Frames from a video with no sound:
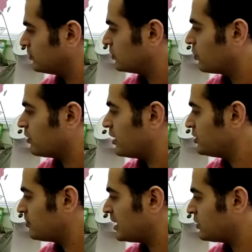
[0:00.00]

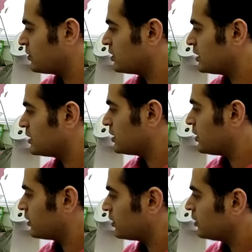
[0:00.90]
correlation matrices
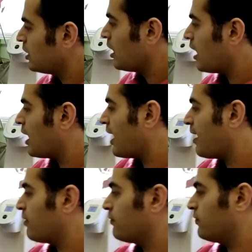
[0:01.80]
here. I
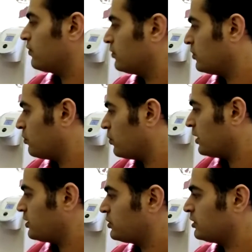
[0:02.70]
have the
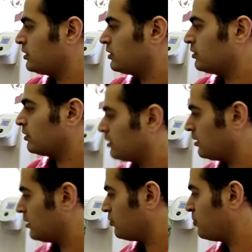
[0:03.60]
correlation
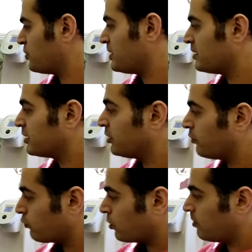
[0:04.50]
represented in the
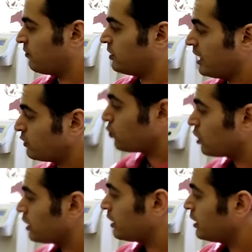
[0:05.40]
form of a
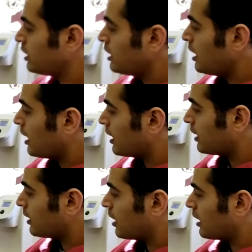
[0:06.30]
network.
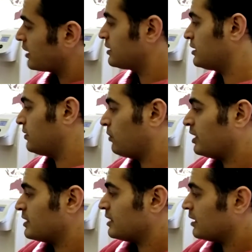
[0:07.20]
We can see
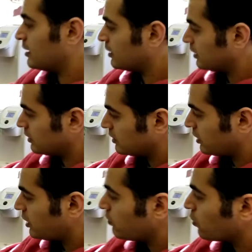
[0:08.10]
that the
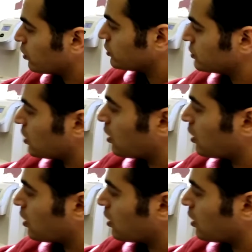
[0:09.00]
keywords